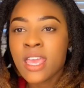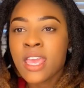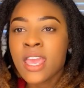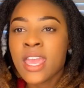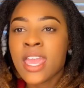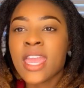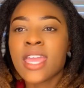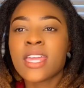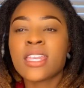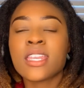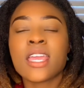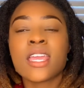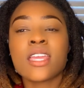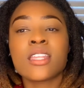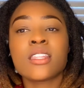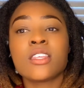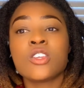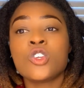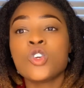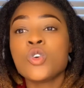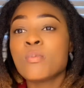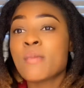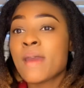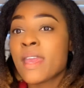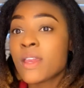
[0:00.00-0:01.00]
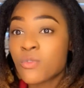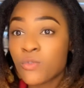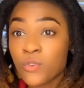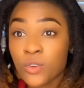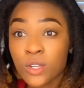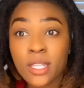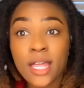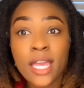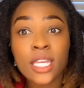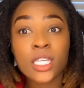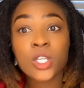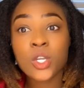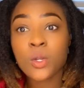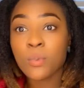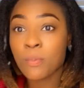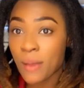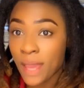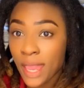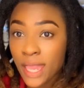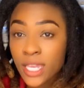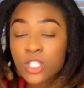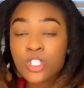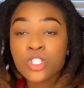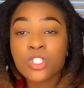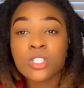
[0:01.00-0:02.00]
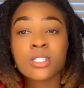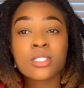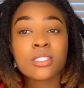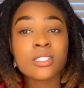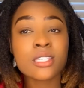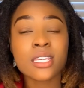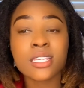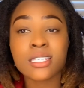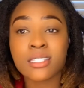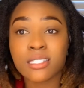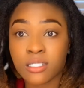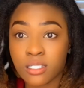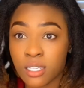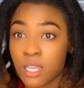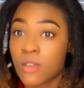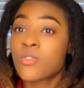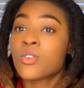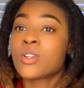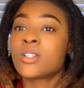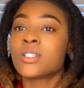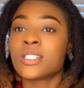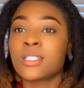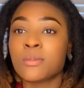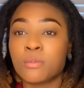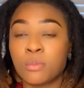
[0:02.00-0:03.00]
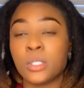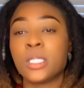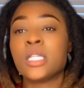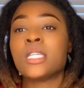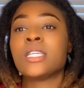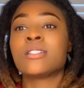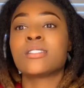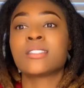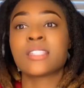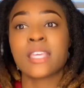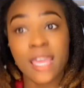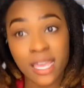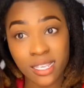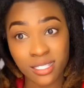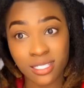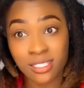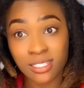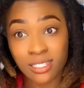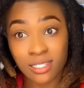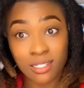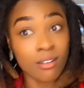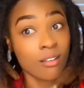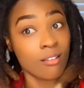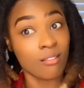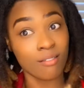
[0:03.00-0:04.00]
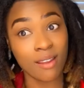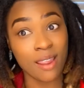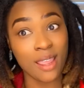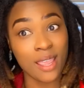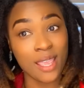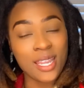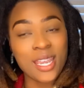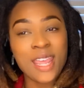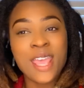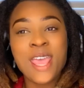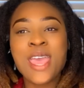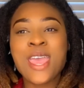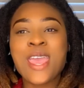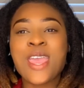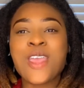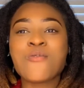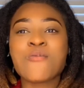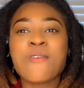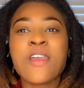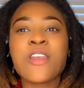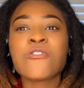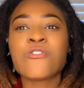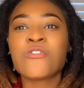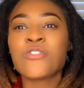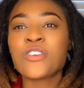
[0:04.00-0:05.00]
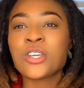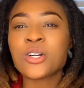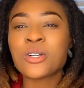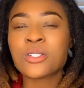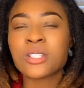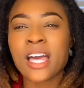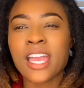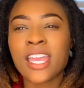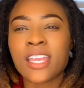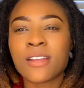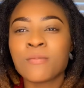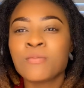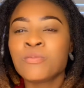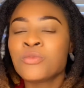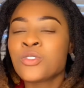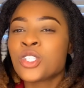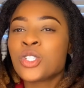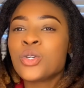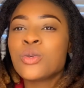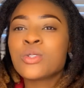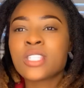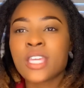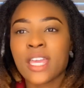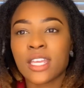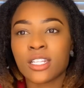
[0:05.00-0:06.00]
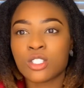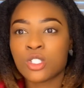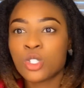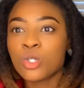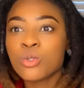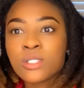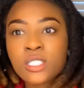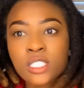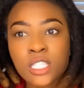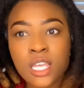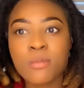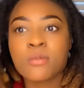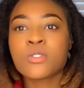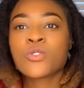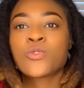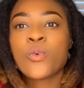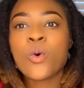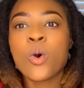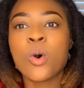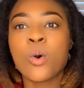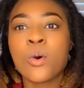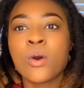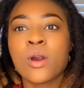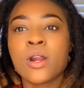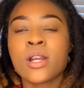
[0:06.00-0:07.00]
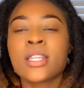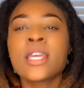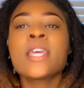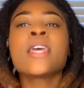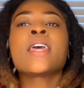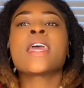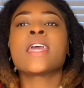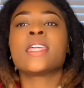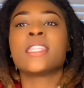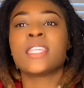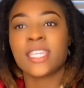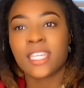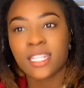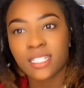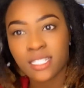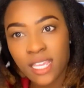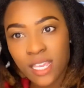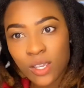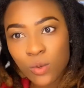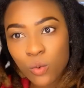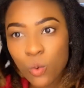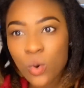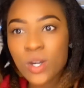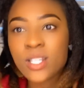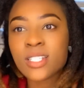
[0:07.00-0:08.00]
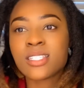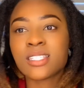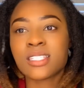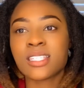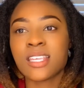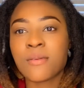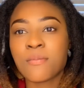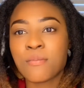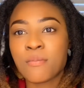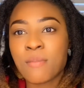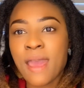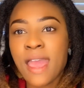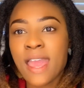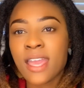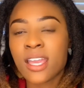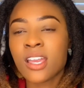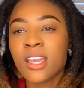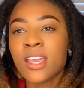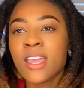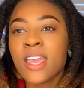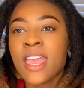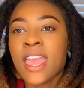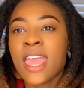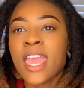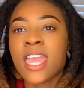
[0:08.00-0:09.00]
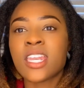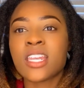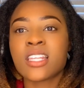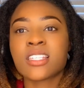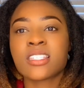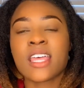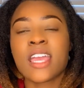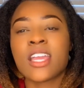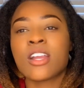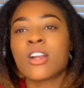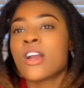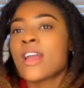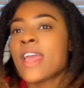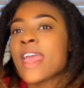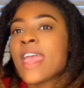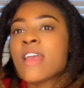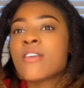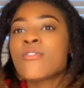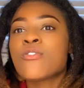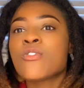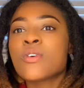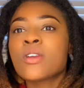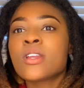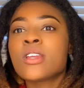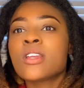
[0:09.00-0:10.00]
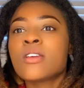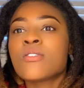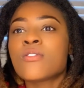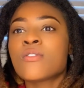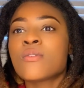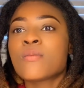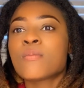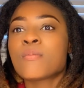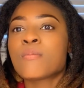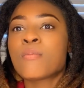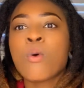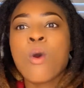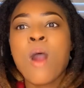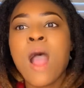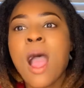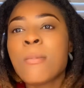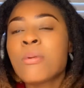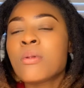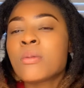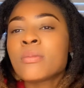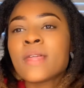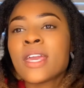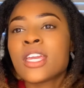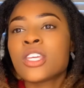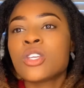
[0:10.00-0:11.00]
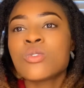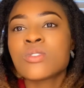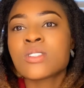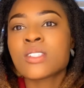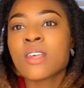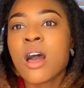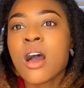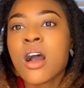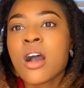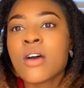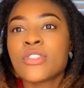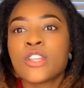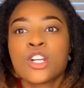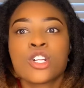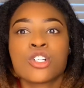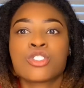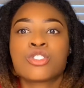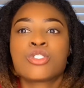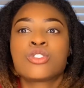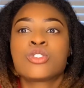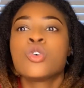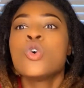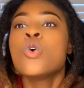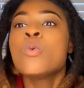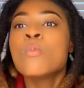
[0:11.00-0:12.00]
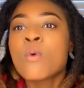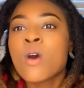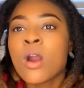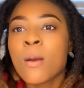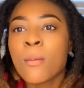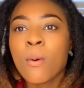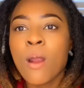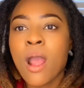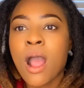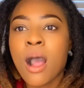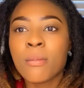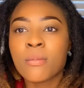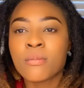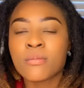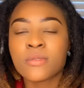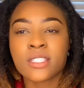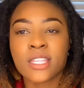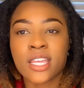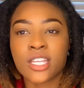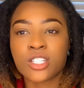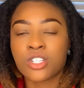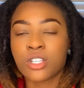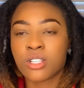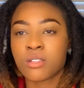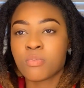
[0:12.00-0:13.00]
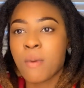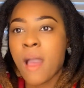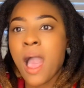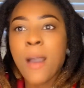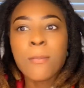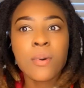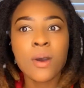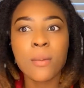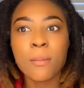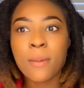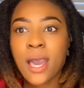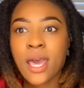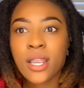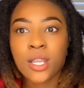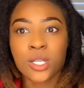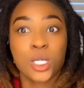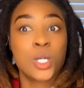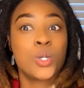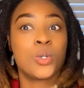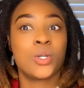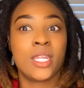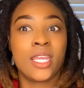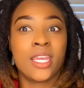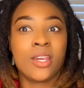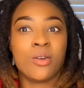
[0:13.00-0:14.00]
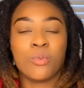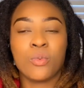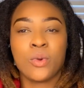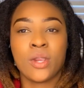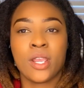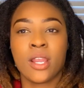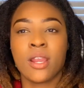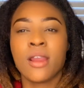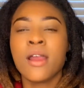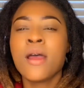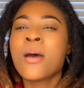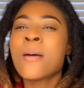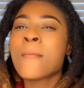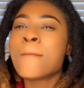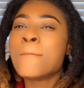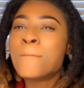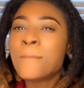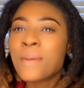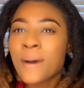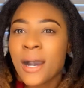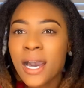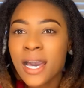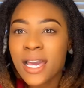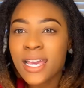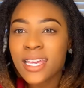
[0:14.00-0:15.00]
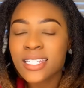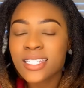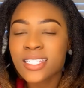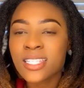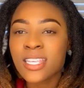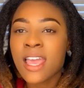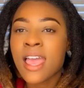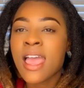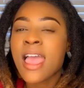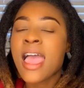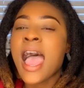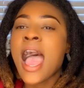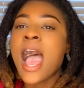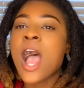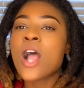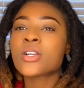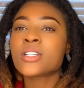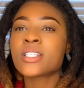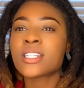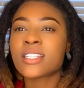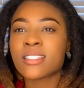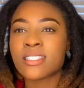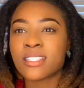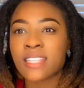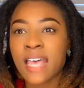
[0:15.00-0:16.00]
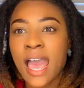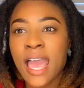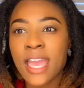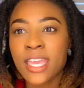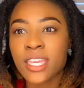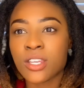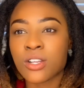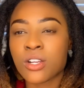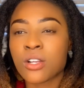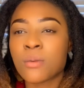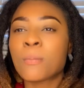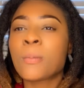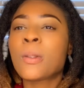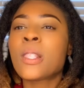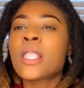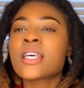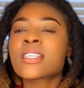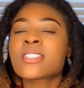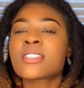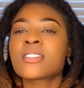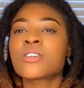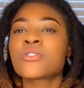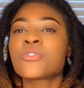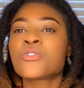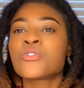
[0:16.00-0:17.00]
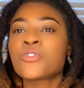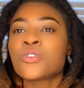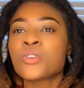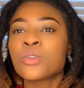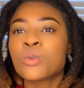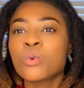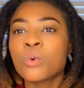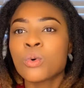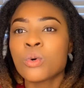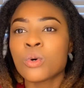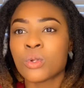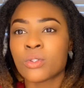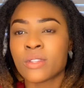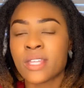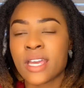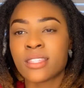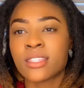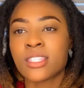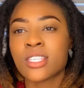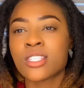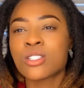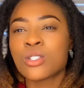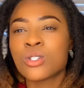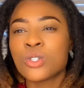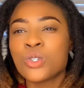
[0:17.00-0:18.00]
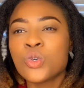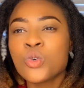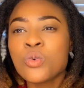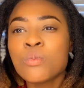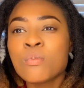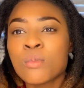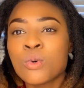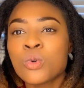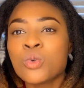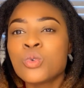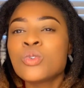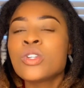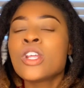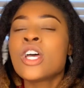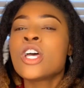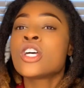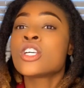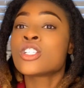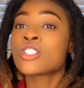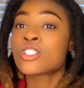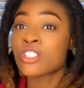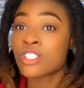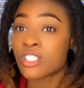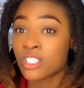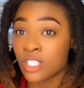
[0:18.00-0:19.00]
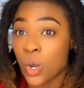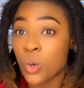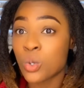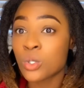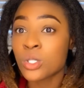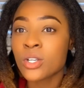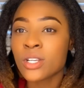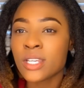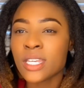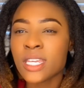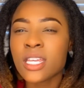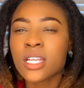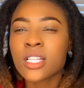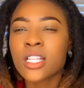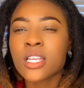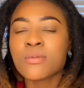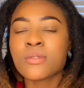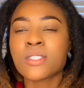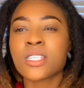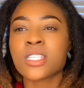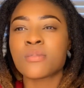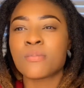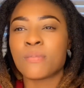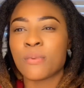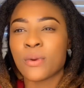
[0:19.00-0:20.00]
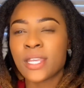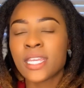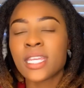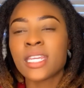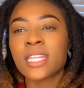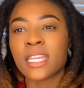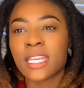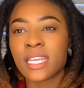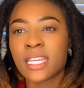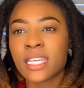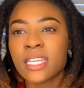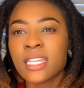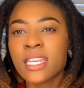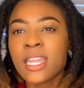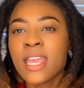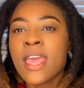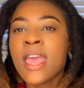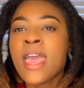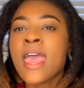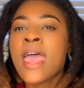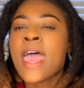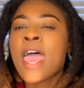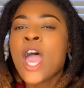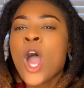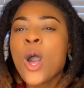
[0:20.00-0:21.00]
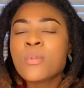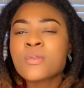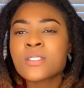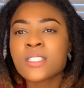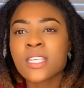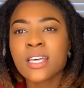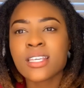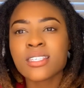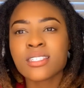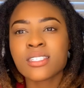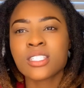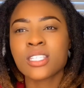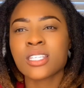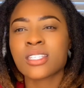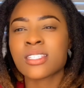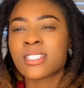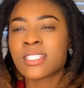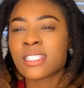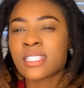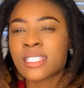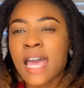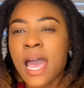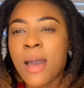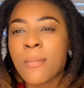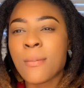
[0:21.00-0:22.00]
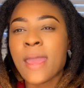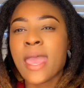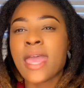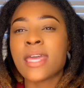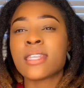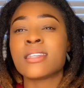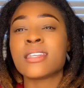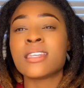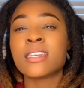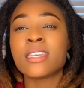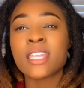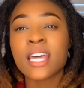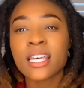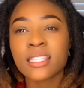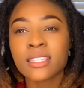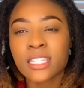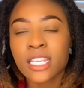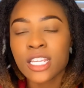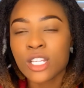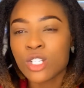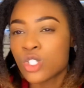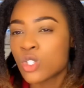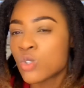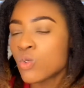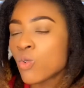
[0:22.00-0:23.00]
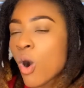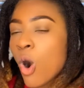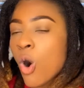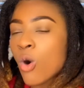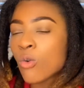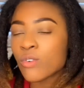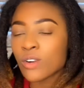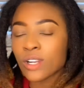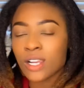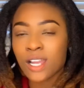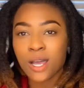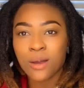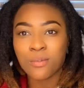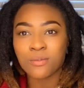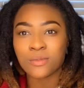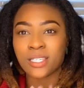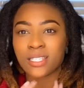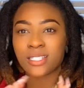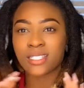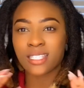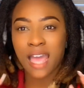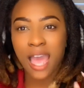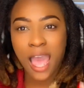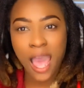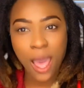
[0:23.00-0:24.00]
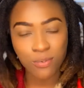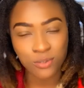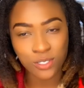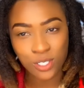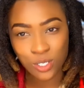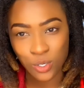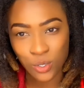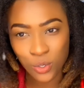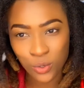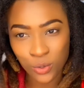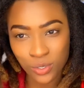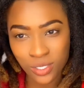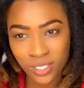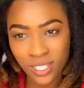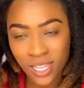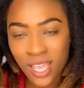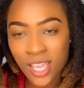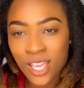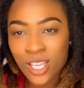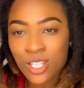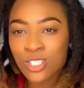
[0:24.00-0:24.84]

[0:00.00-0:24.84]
And you may feel like your patience is definitely being tested, all right? It may feel like you take 2 steps forward and then you take 1 step back. And it's like every problem that you saw, there's 2 more problems that just pop up out of no damn where. But our desire plus the fuel that this new moon solar eclipse is bringing in helps us to stop at nothing to overcome these obstacles.